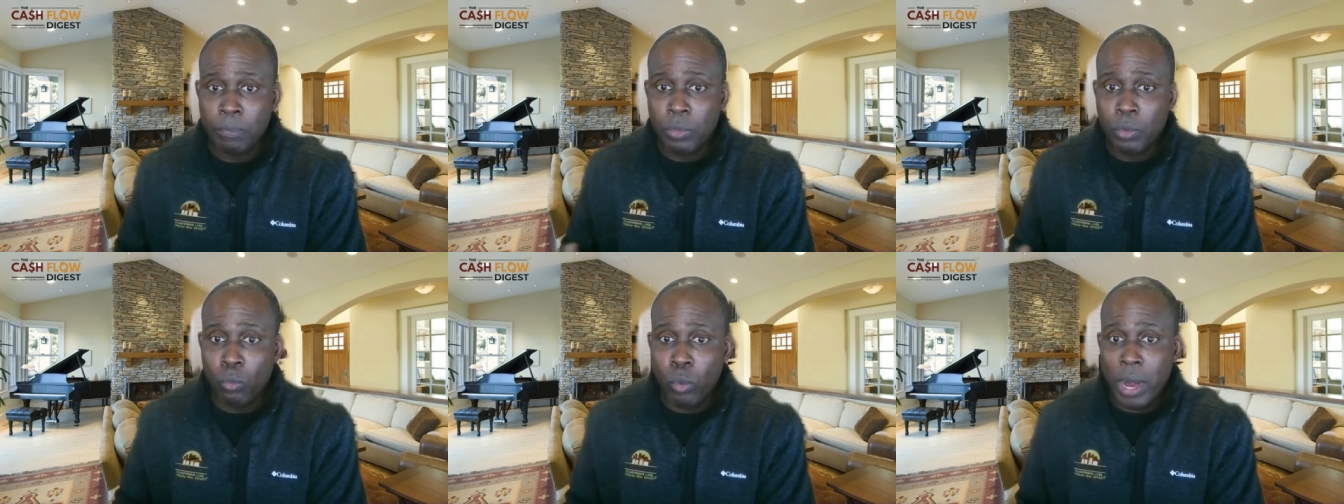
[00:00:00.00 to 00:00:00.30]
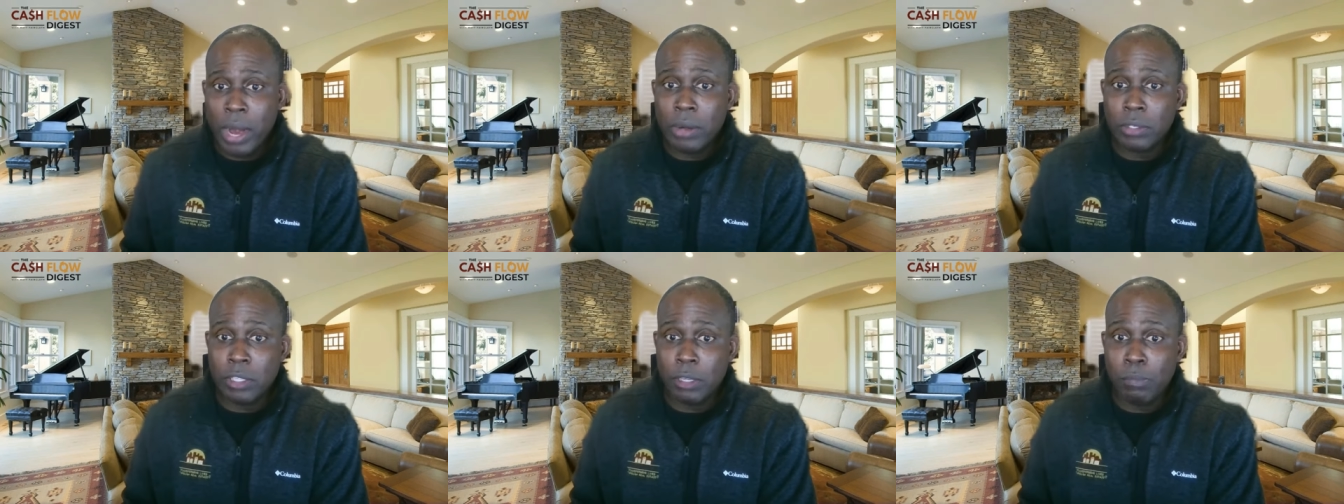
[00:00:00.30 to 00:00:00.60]

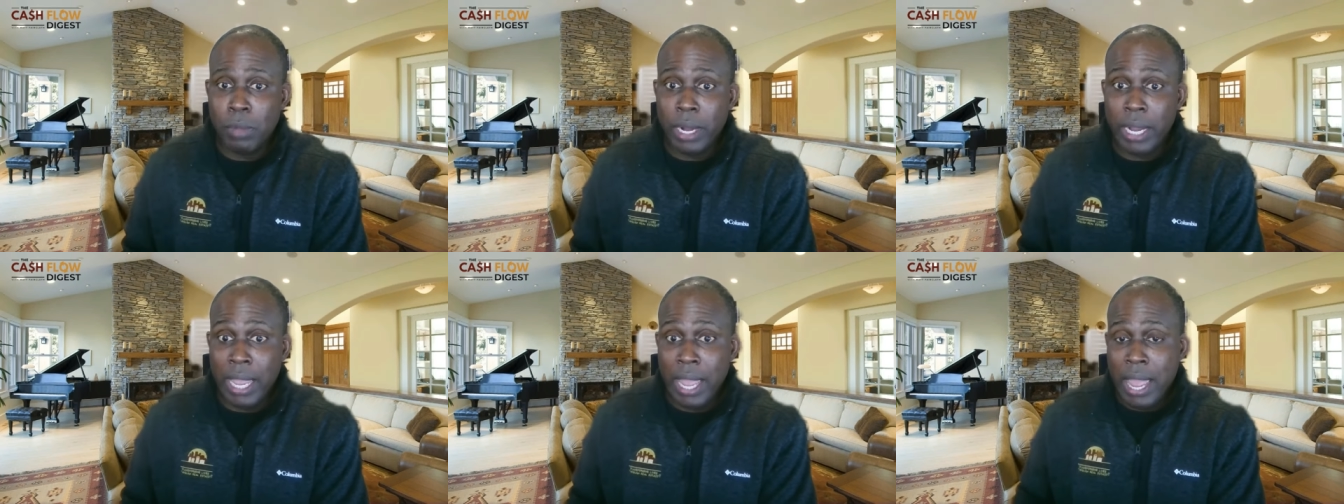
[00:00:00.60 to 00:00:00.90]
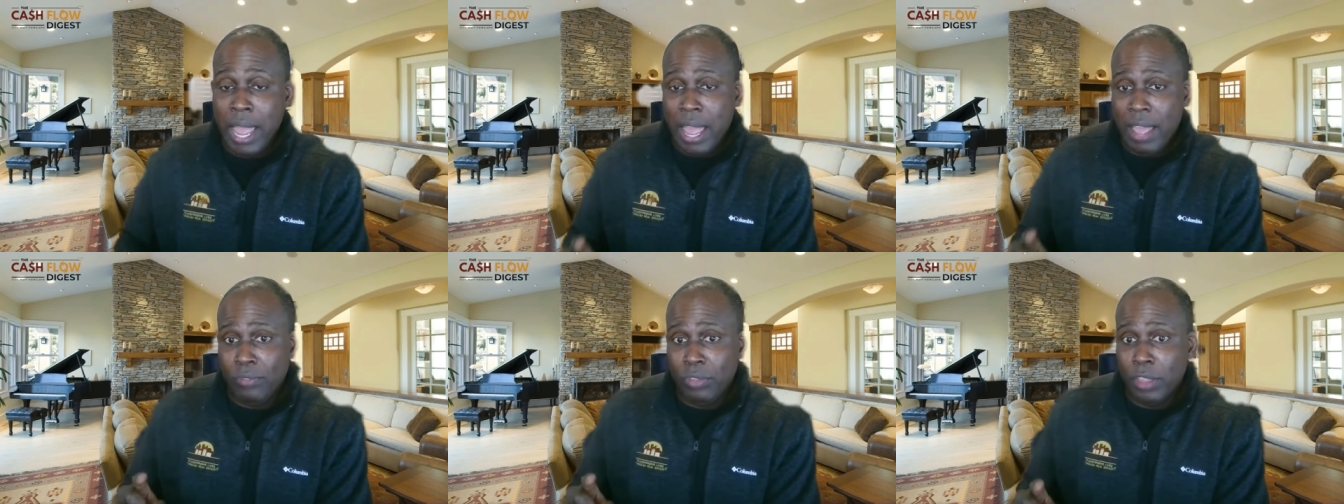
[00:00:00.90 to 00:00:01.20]
Where's the money?
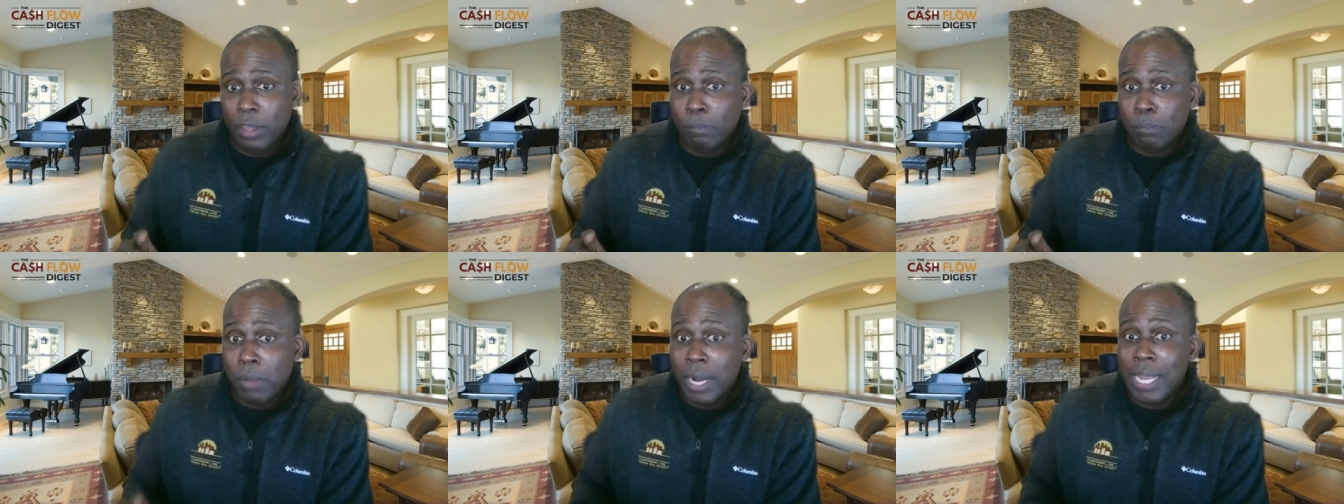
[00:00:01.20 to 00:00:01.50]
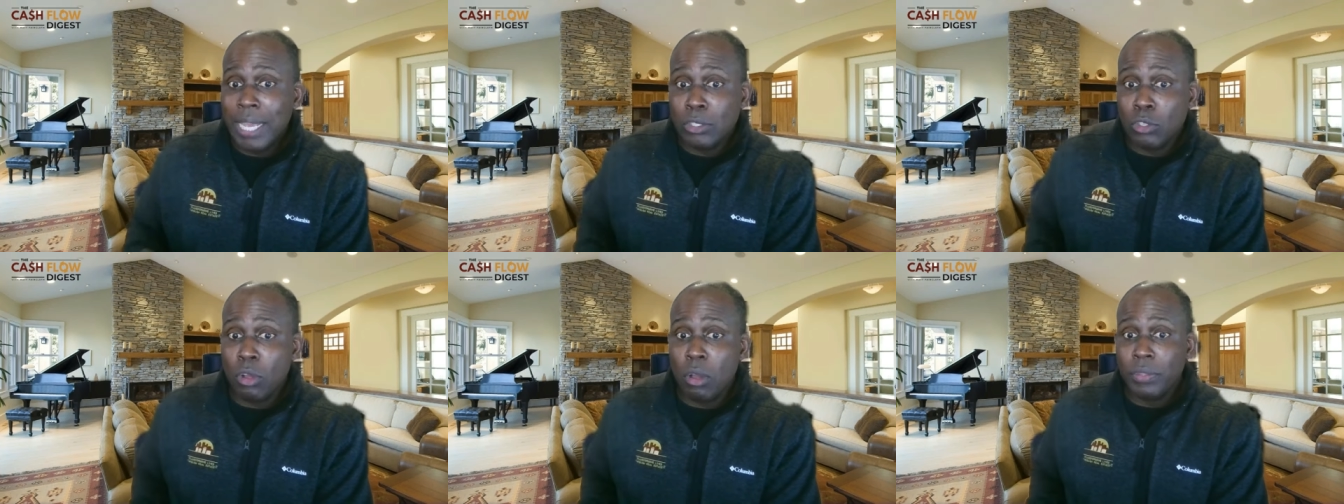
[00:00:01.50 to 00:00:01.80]
If the
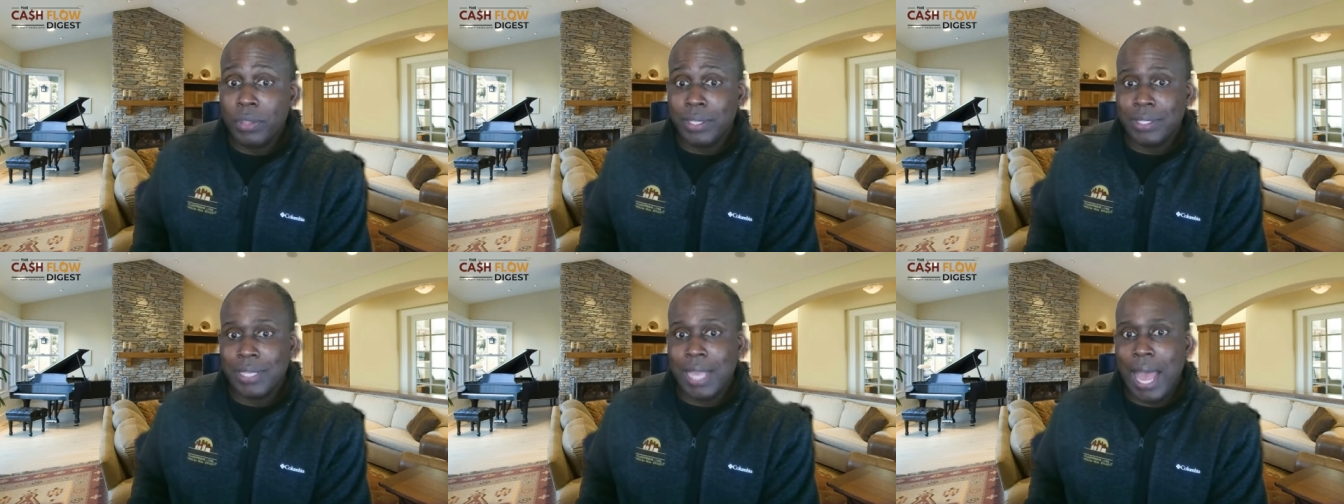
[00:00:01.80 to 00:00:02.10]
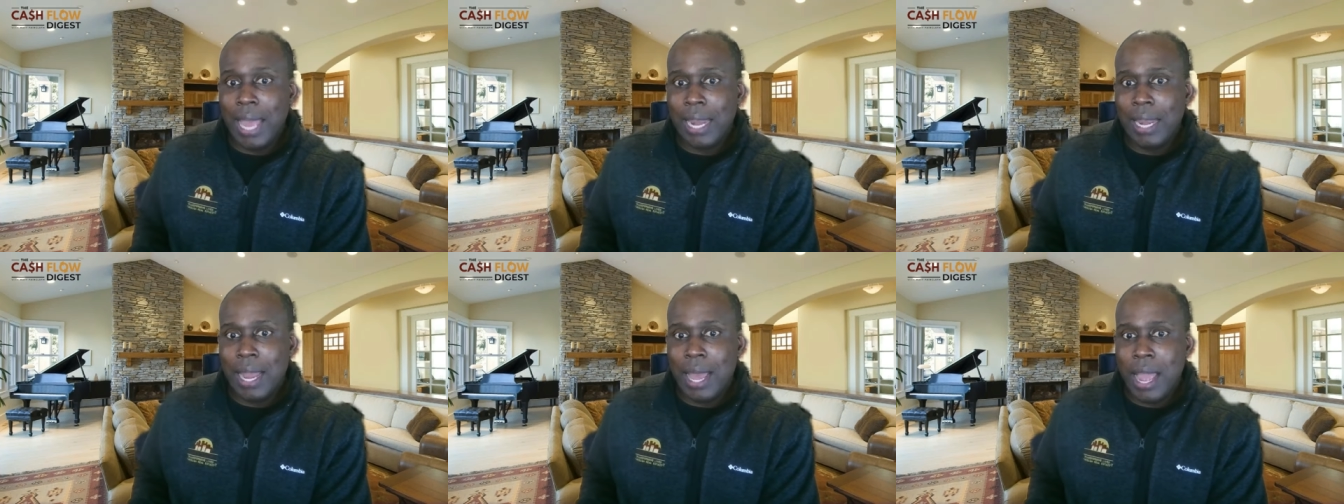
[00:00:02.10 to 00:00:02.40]
money's on the
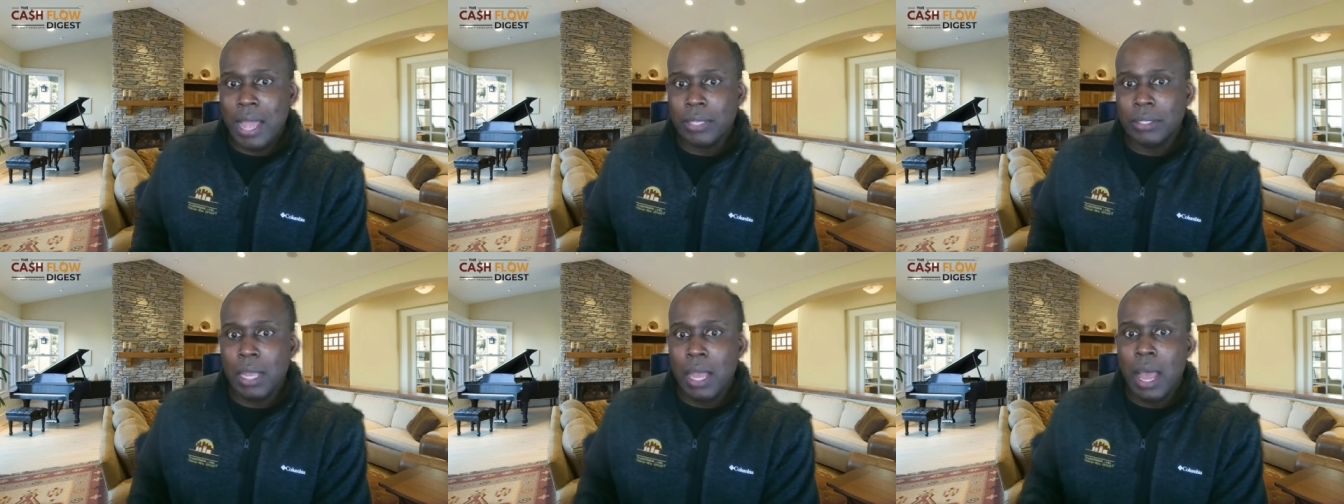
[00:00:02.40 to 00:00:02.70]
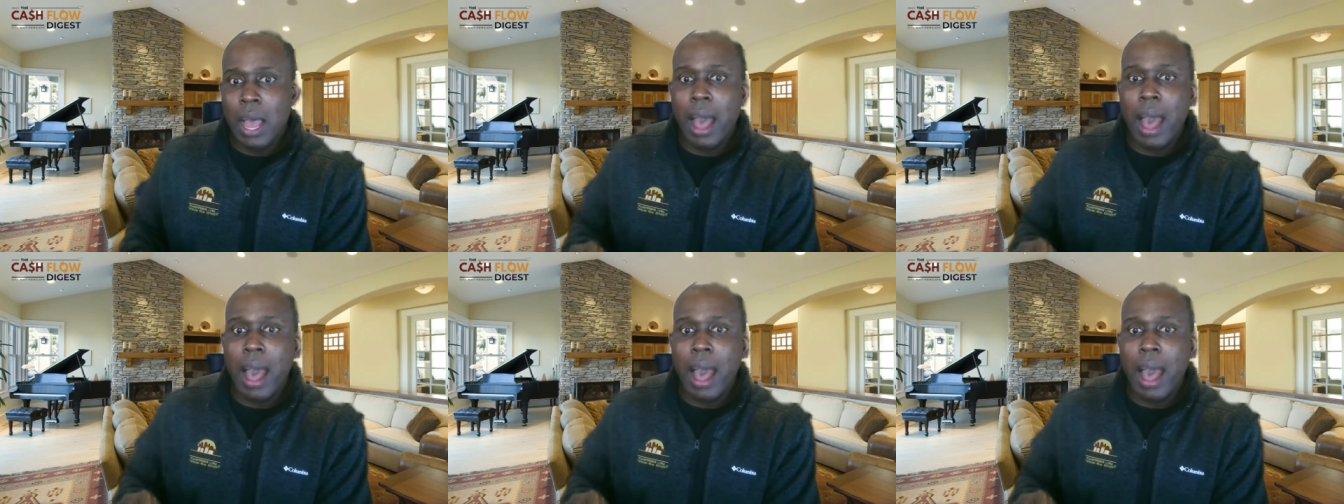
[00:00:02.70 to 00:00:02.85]
sidelines,